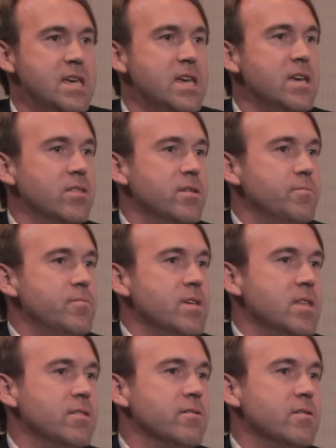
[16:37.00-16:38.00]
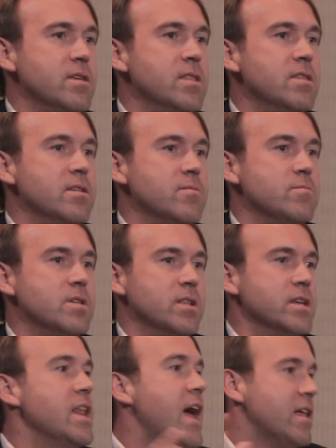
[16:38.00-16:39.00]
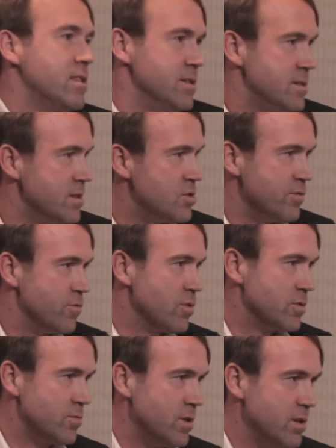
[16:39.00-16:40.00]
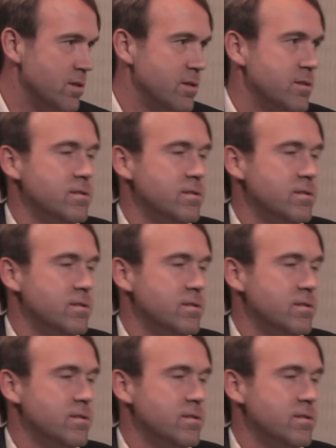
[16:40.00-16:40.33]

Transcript: in the elite athletes that you've worked with,